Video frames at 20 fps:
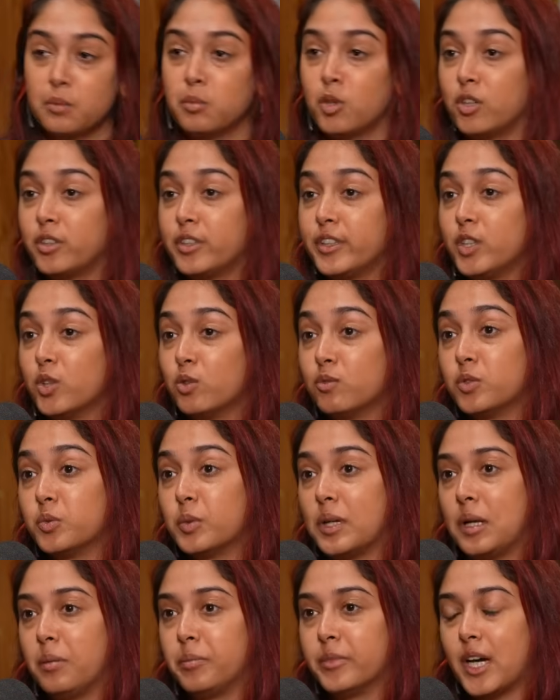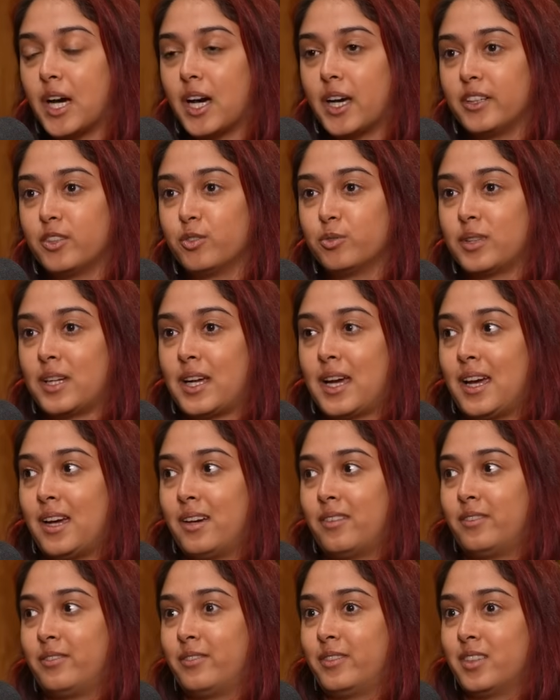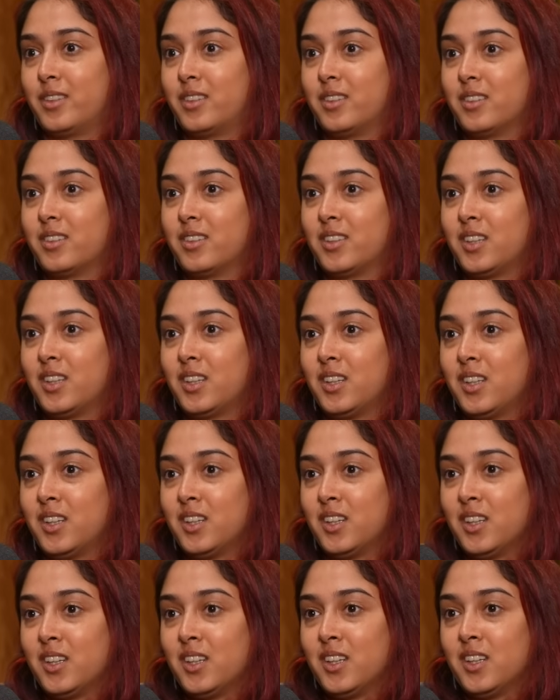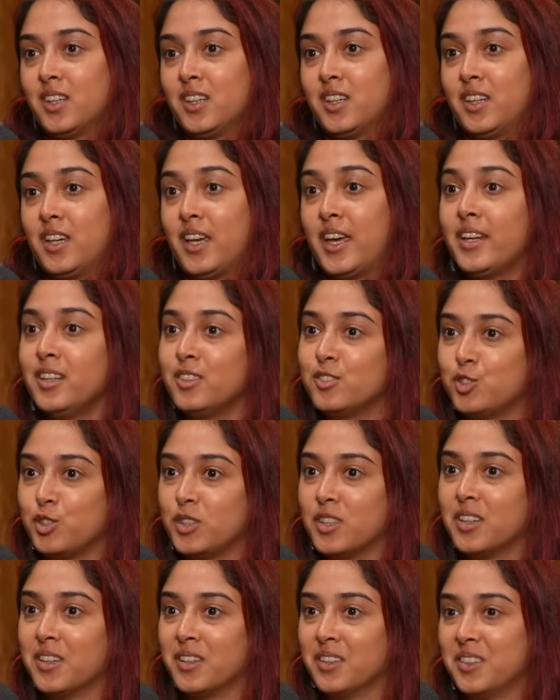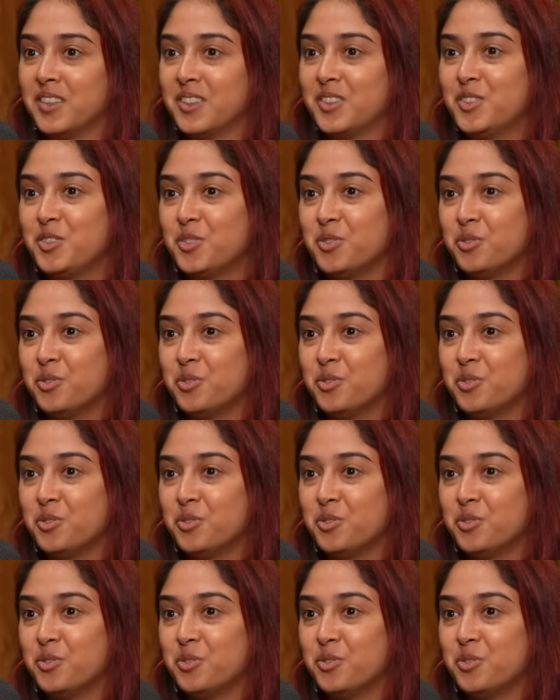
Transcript: I'm already overwhelmed. I don't have the energy to...